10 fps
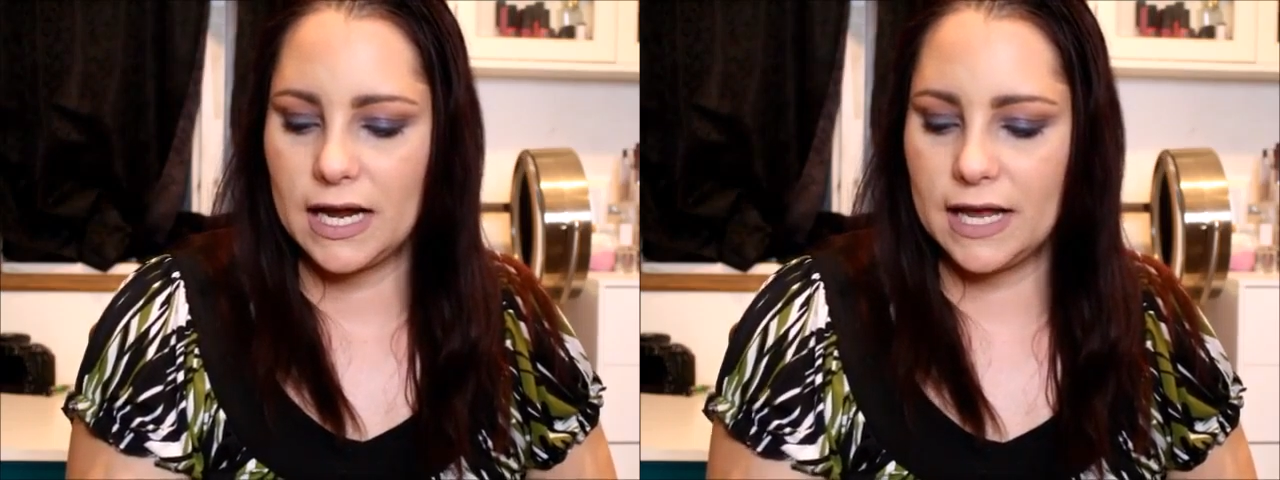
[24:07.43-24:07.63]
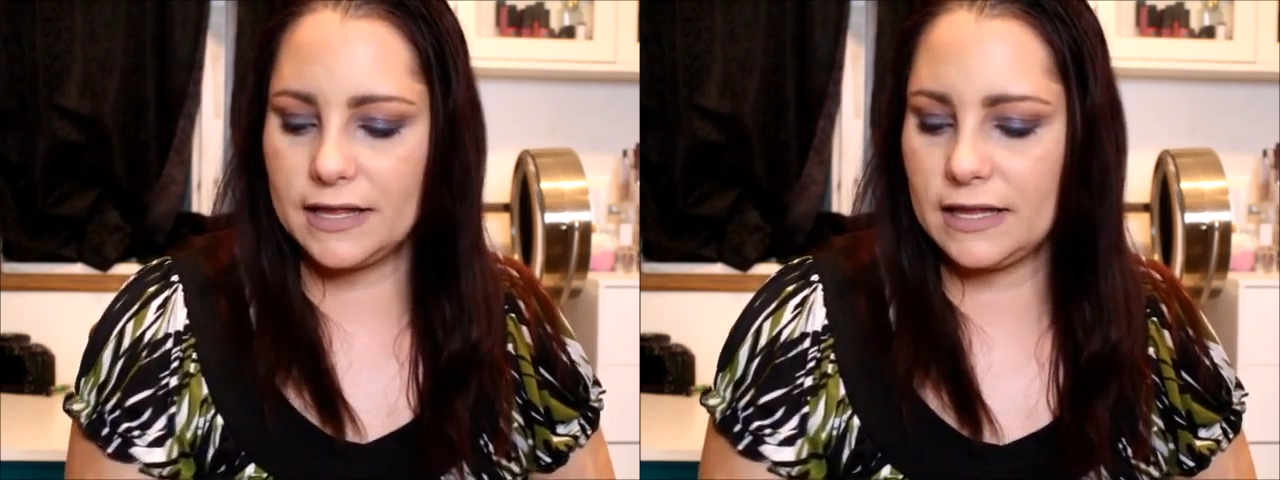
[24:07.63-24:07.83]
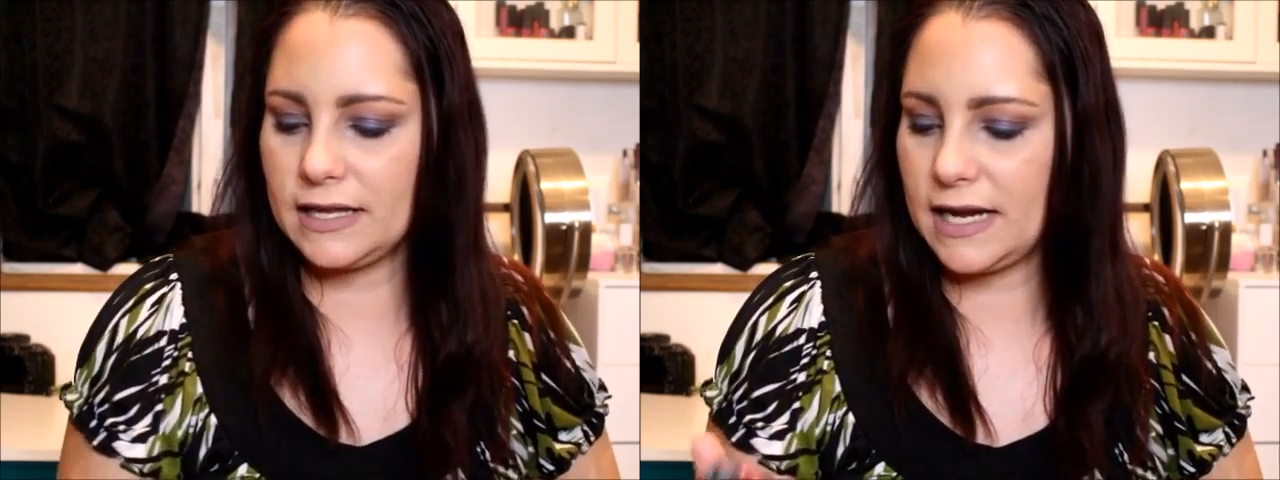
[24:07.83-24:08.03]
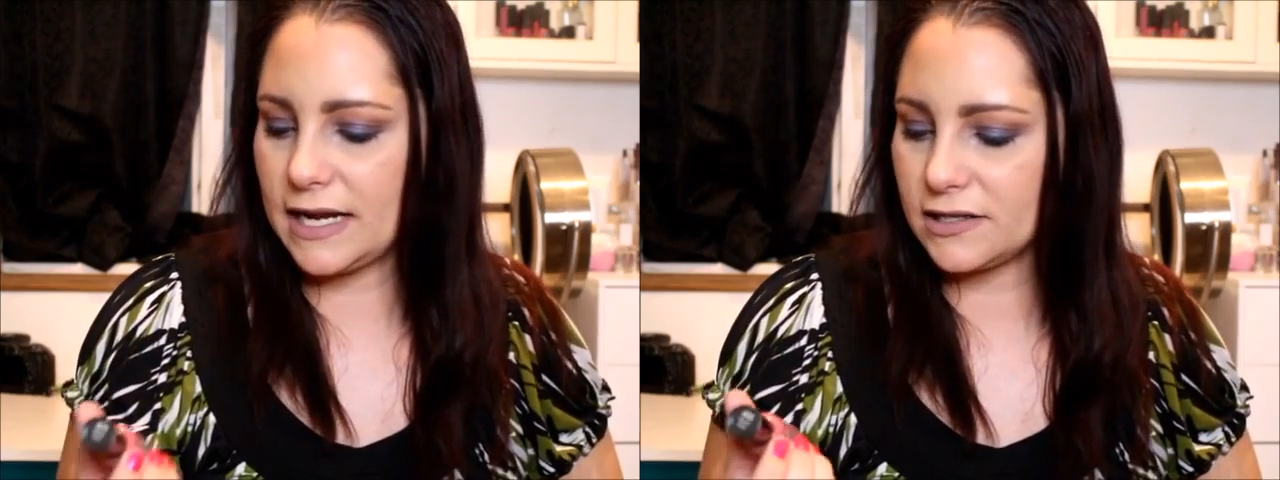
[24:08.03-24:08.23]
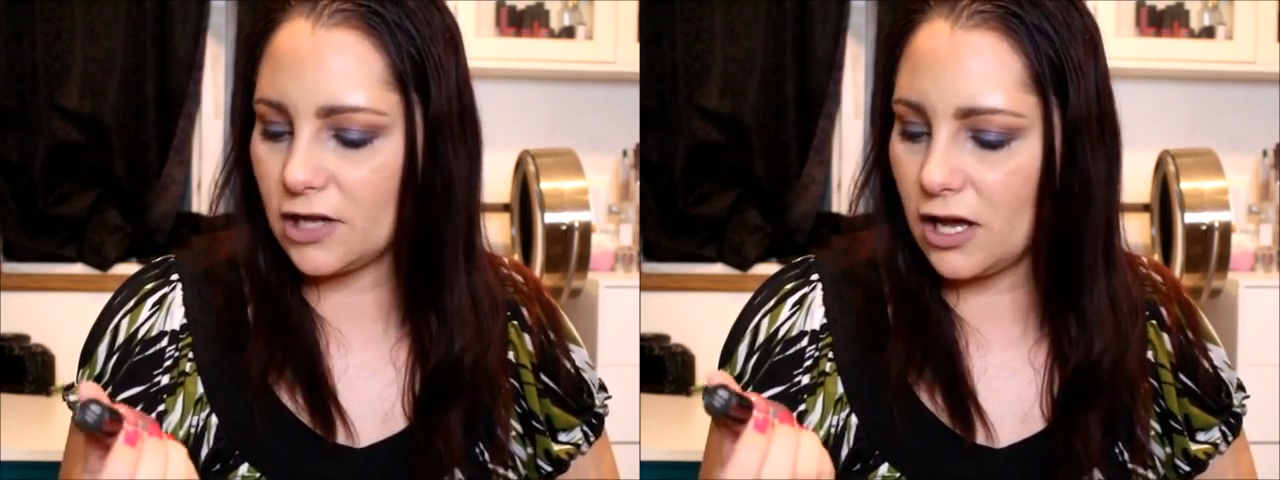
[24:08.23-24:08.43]
And then the
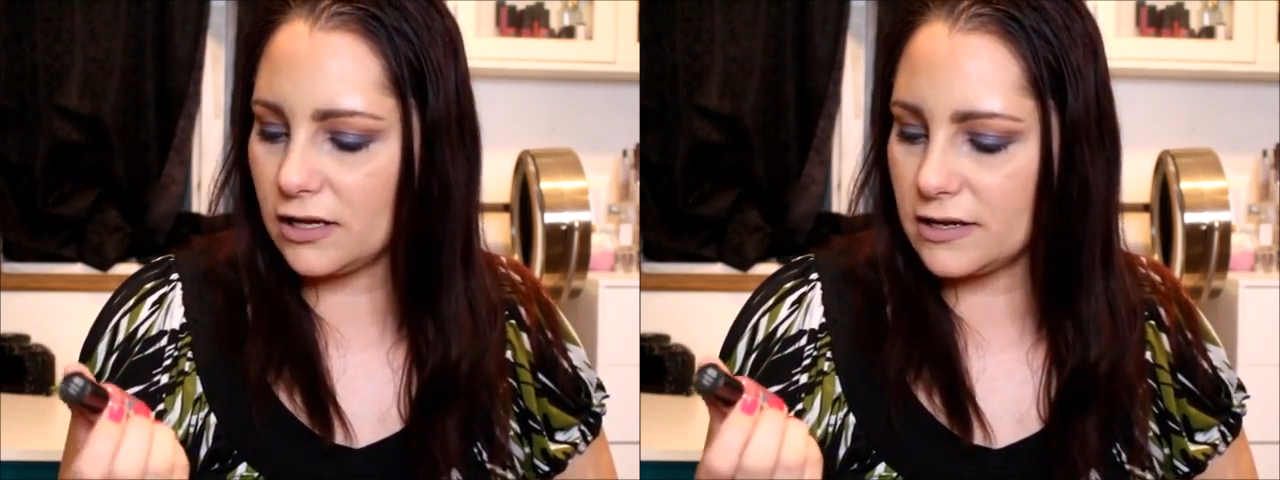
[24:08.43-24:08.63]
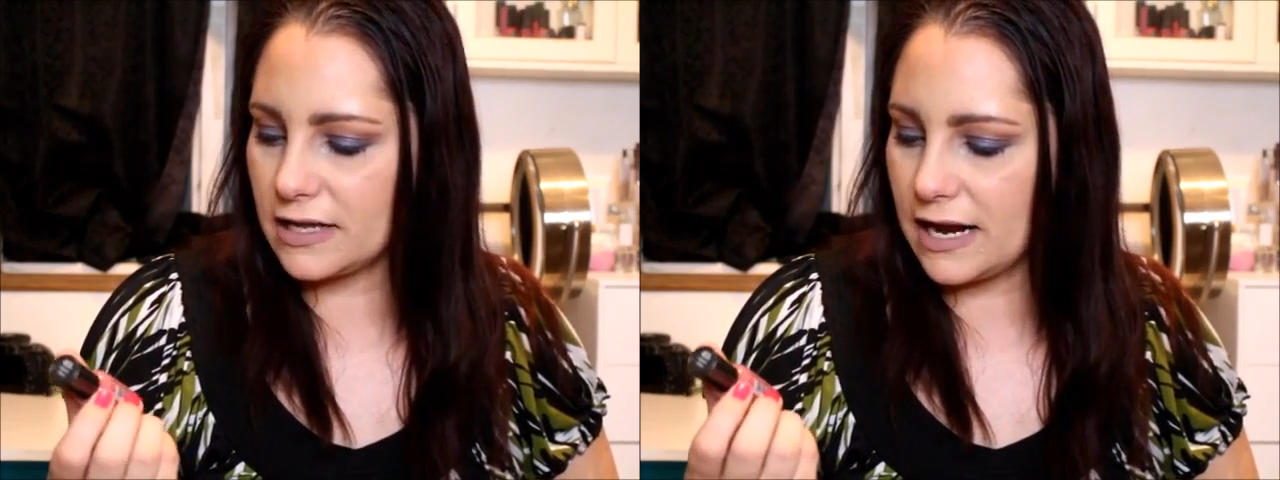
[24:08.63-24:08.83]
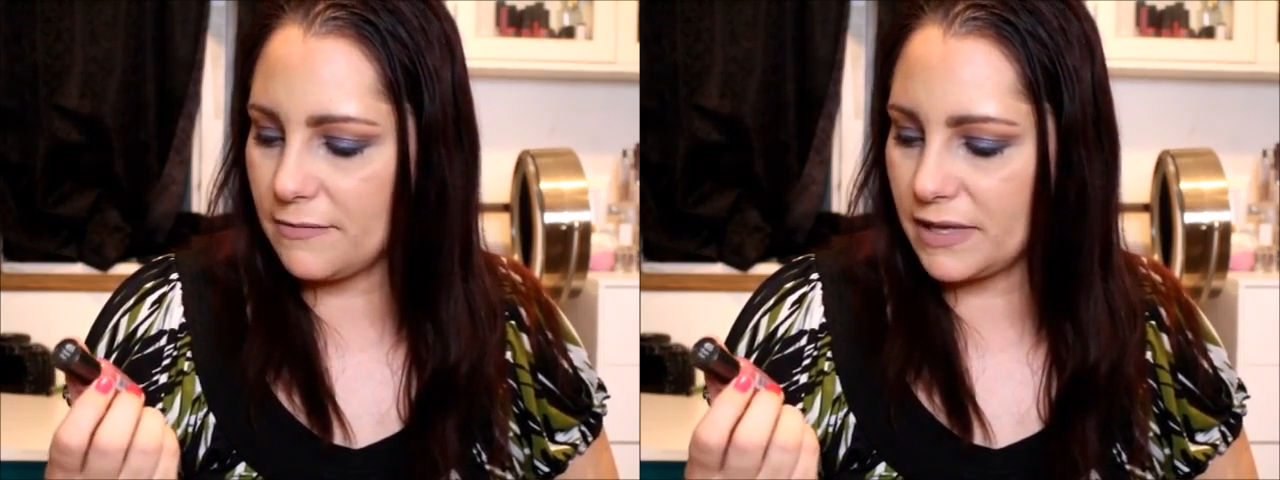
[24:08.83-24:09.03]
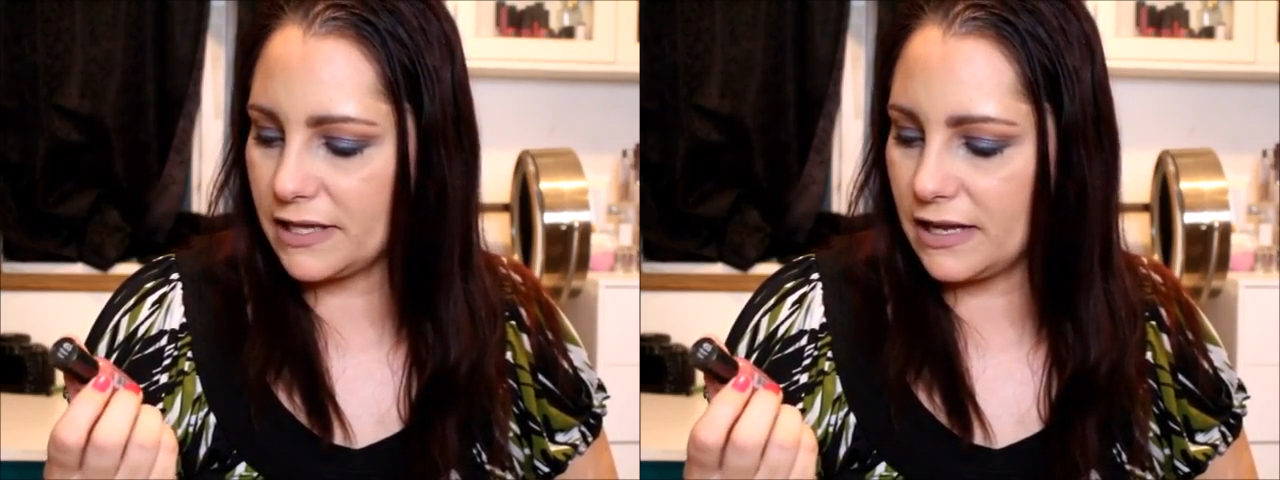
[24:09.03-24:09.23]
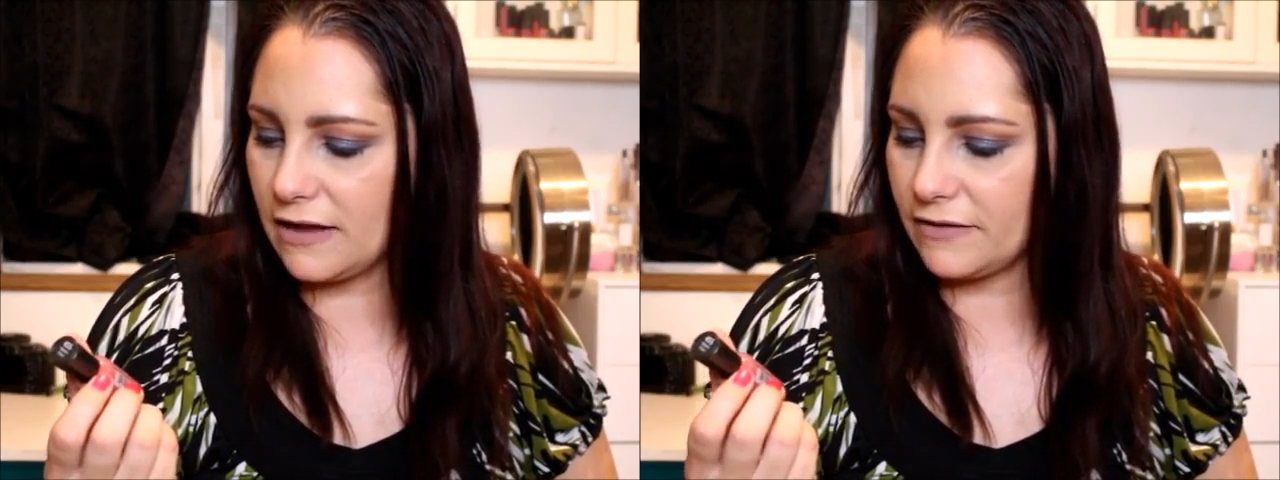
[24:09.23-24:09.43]
next color that I've
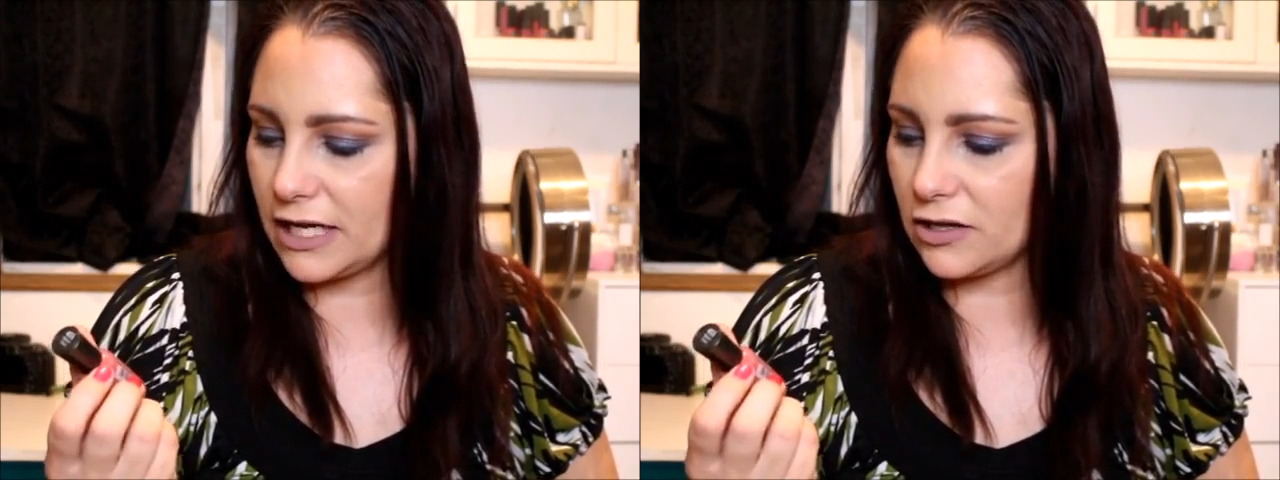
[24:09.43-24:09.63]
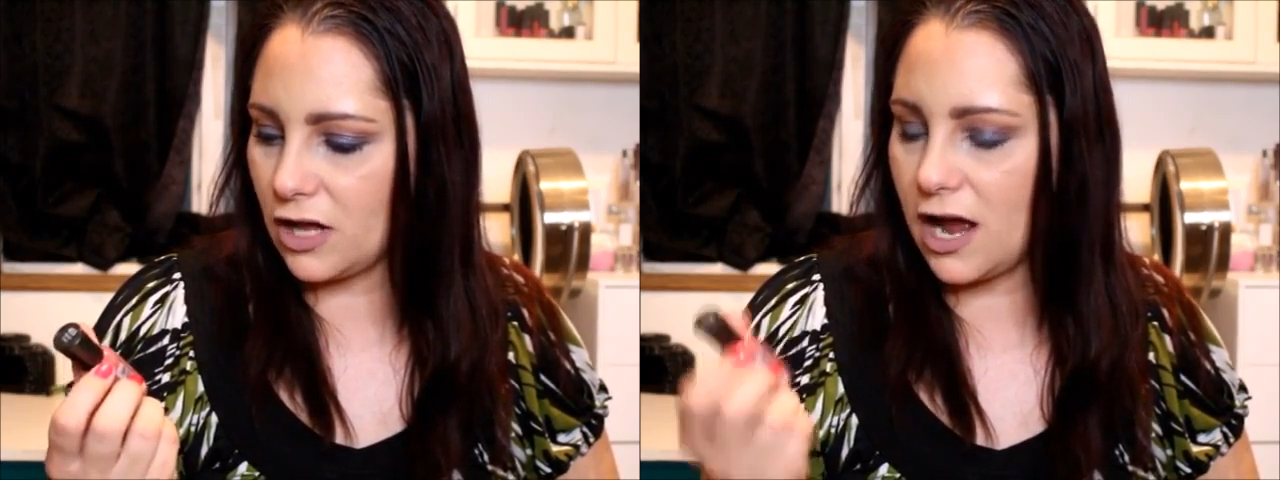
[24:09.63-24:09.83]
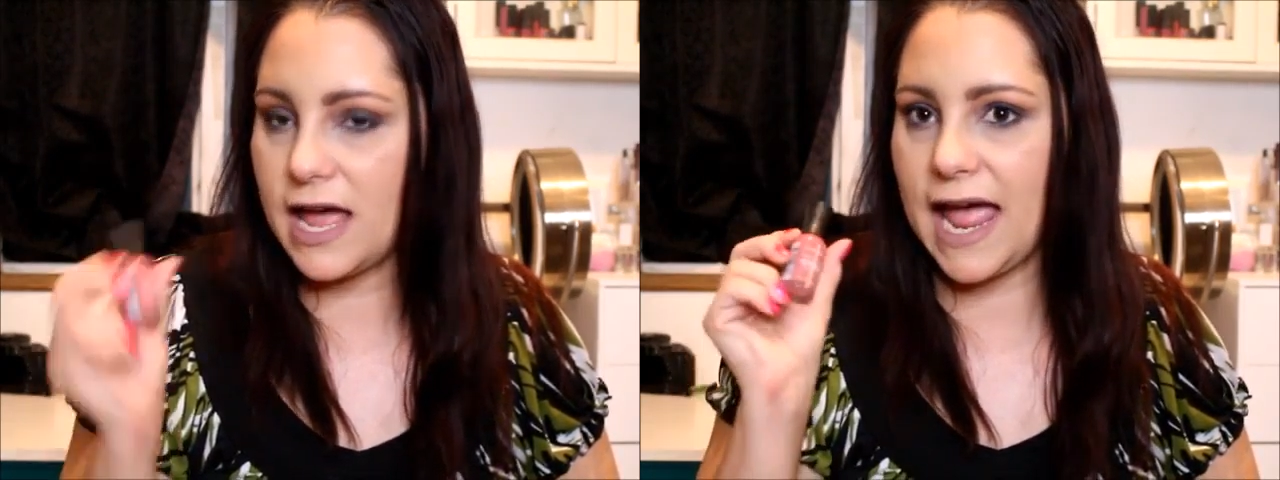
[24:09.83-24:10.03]
been loving a lot,